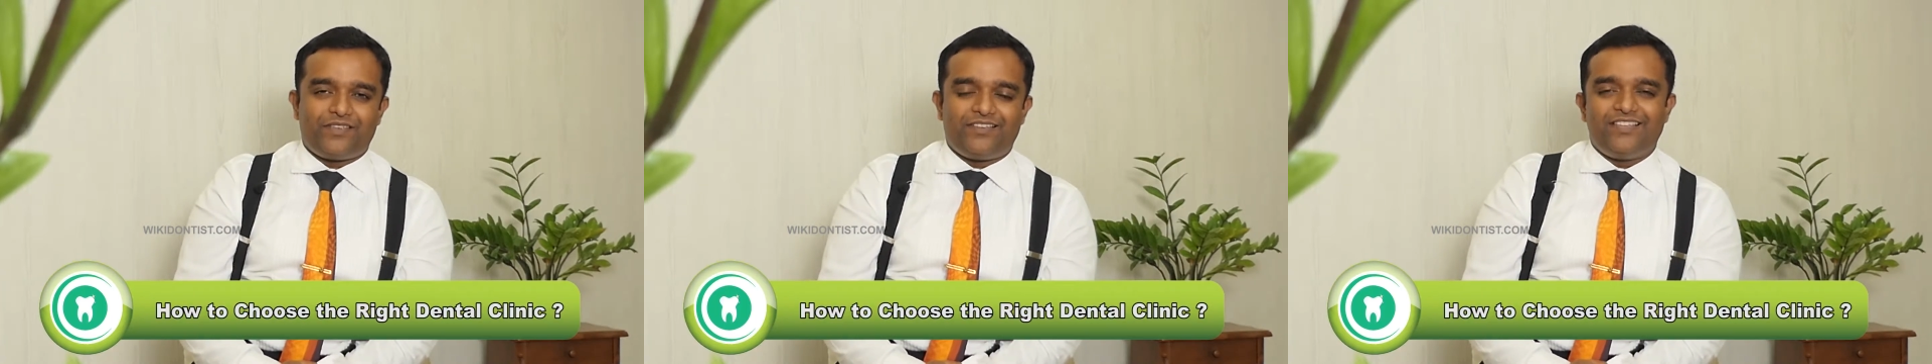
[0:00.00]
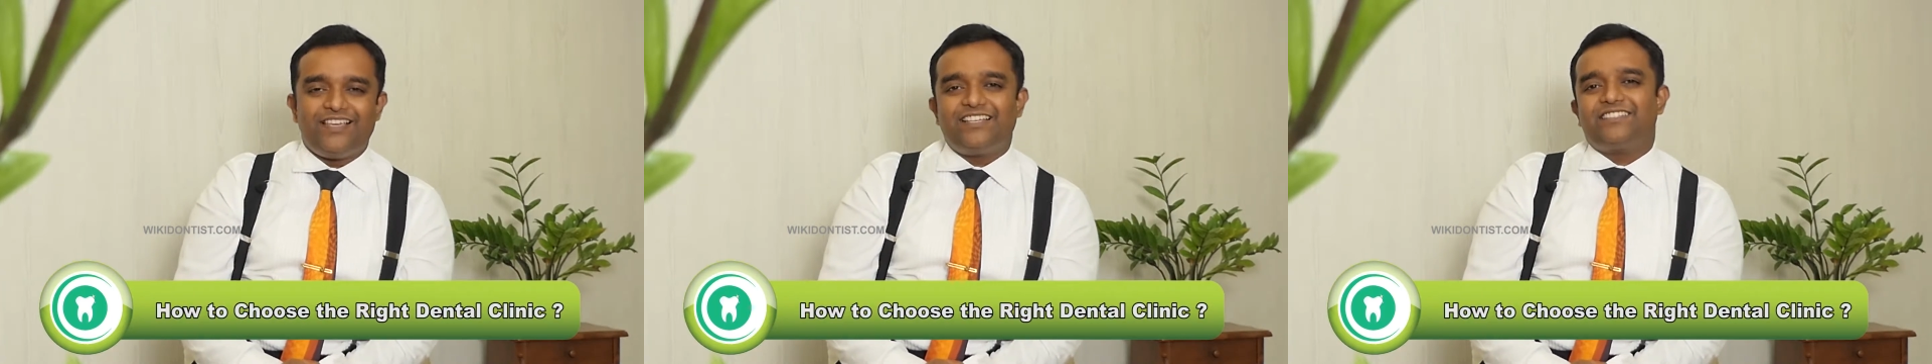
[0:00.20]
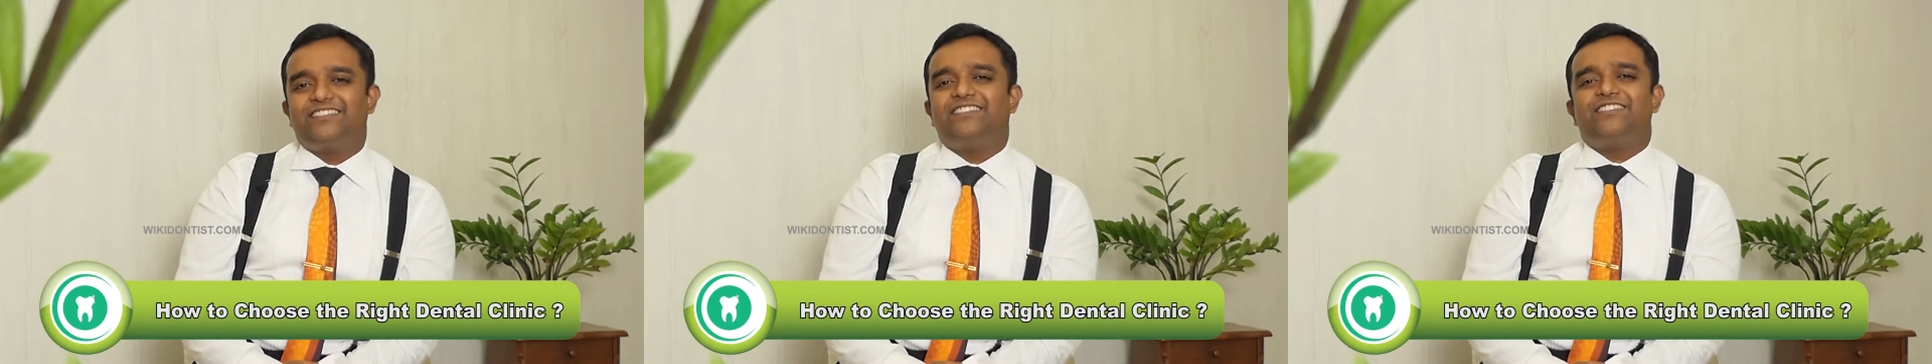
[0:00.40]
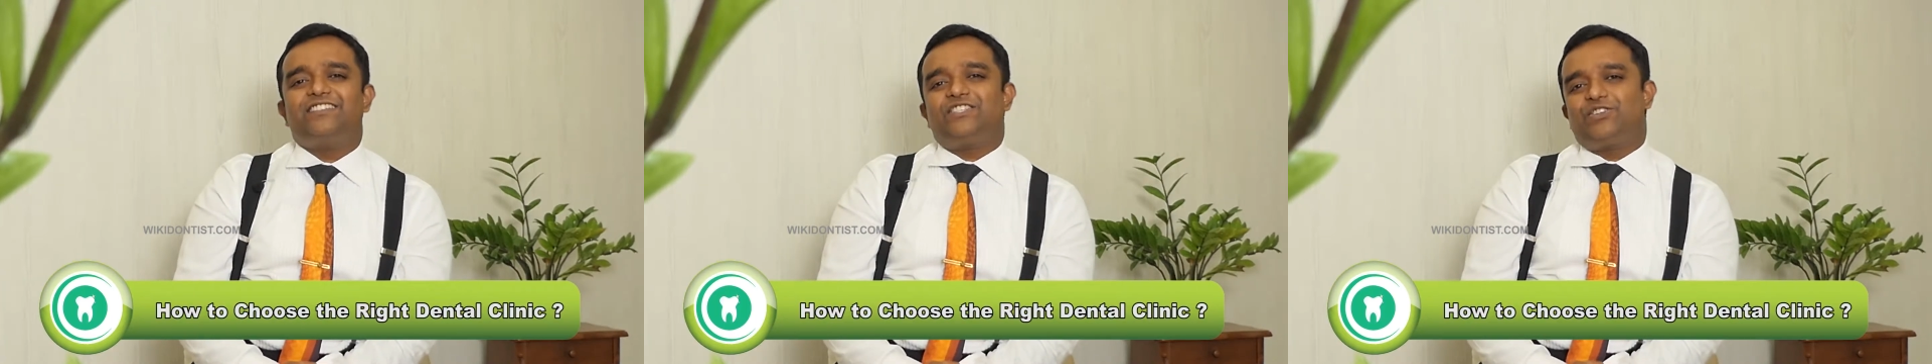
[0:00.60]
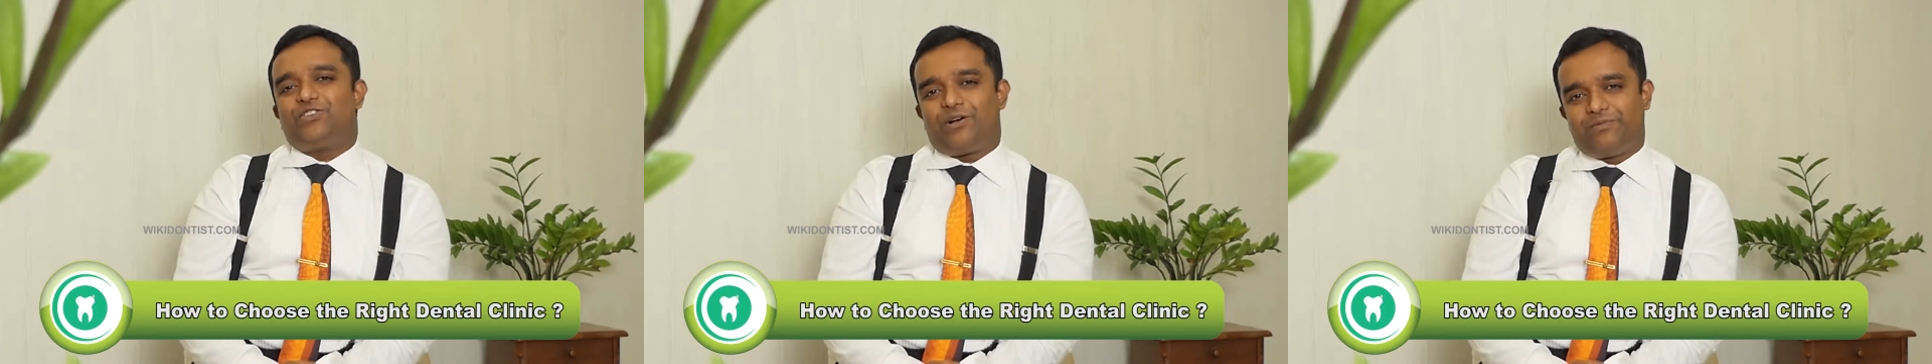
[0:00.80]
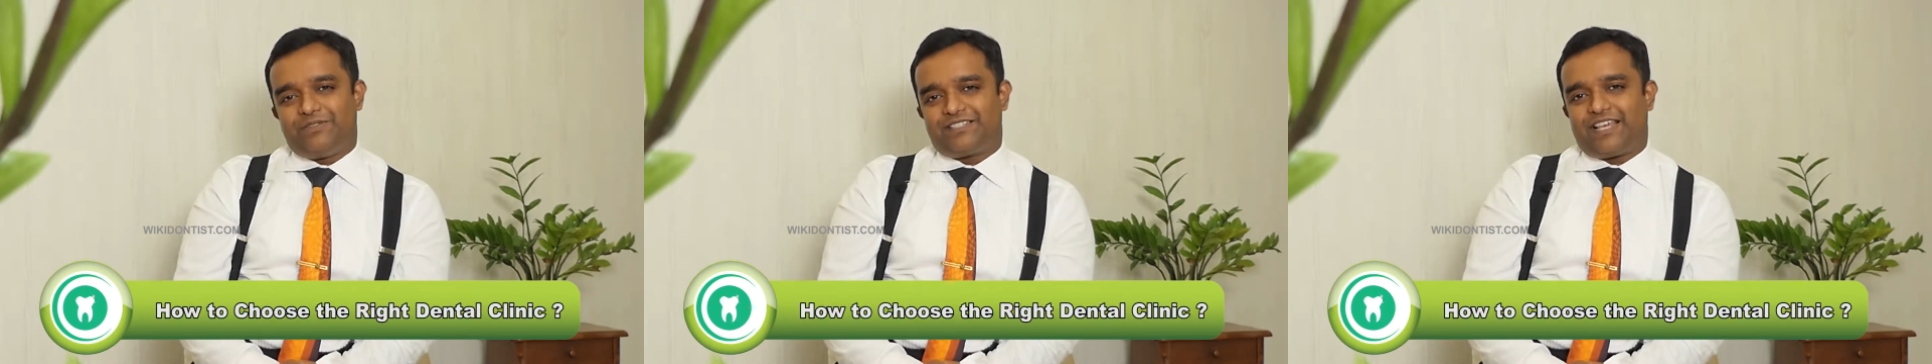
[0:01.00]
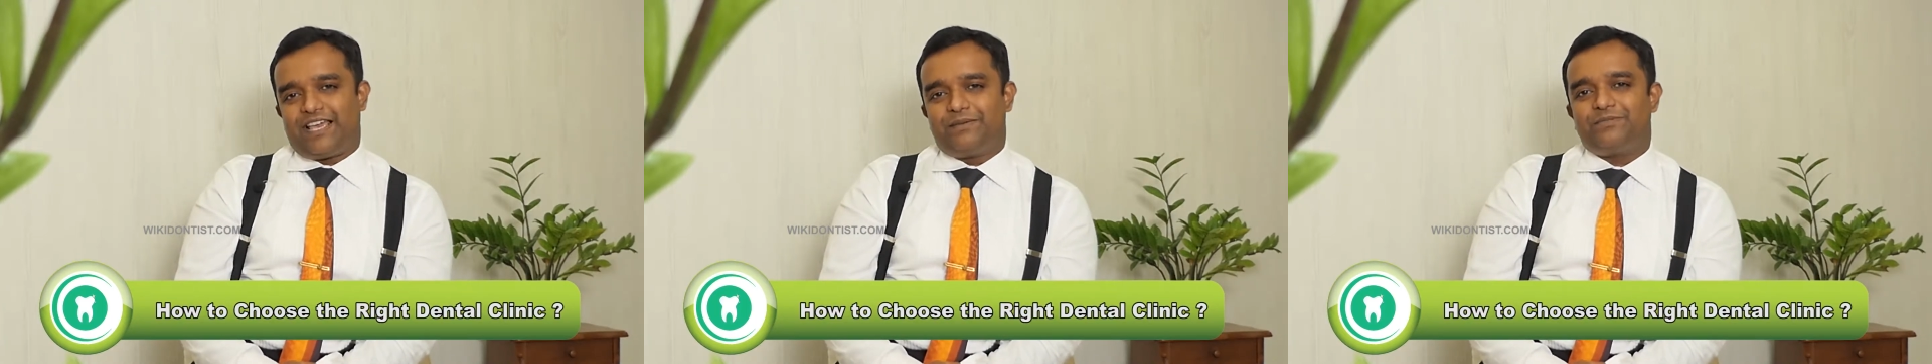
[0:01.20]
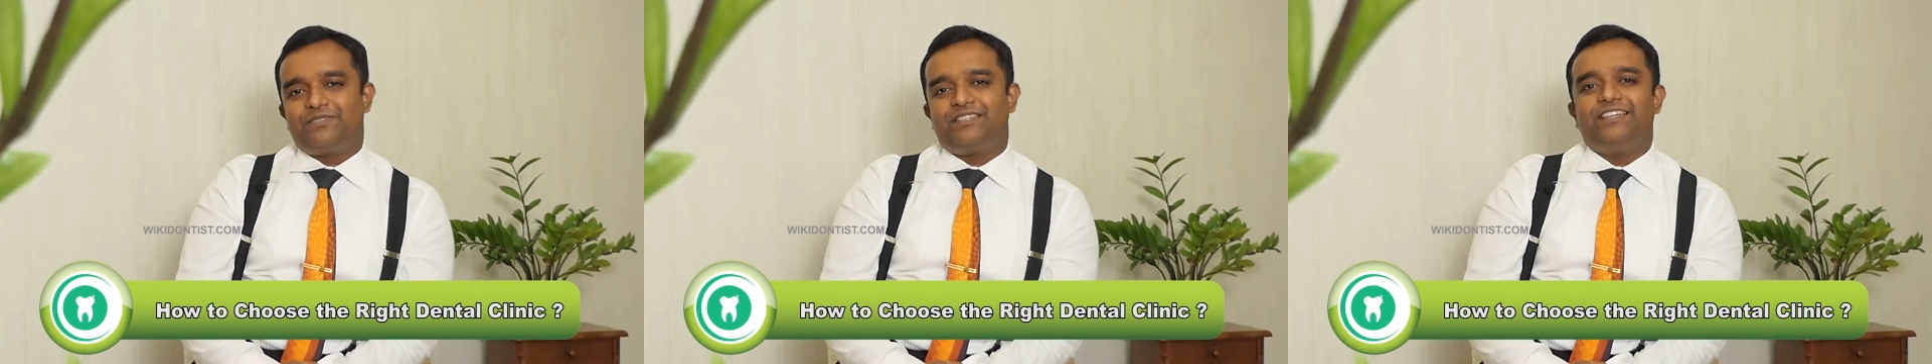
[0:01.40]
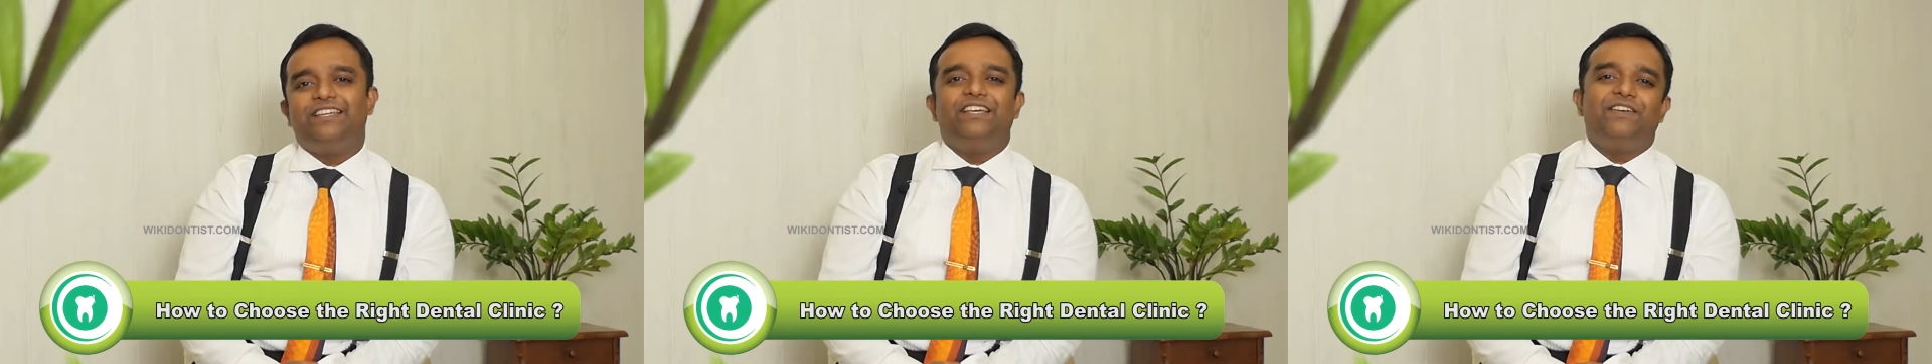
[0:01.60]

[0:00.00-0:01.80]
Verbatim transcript: Yes, this is global times.